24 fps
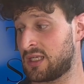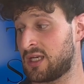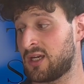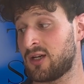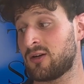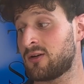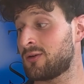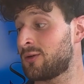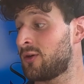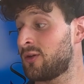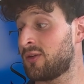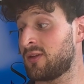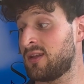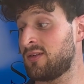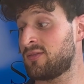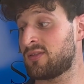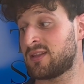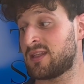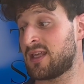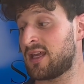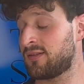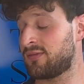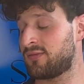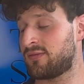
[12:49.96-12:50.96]
Oh, not even
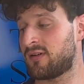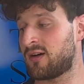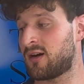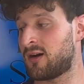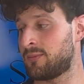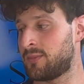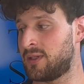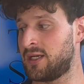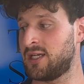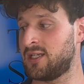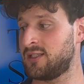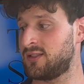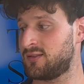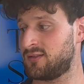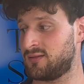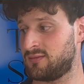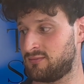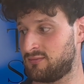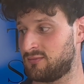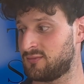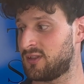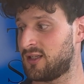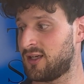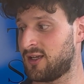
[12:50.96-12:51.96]
that far, mate.
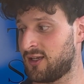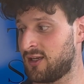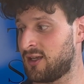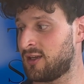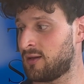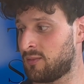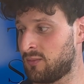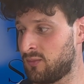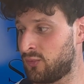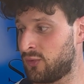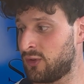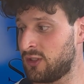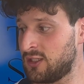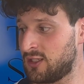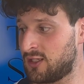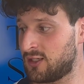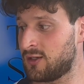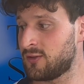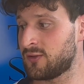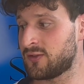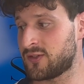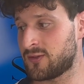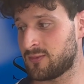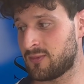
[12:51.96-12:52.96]
Like, I'm pretty
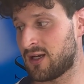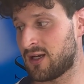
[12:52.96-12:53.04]
close to my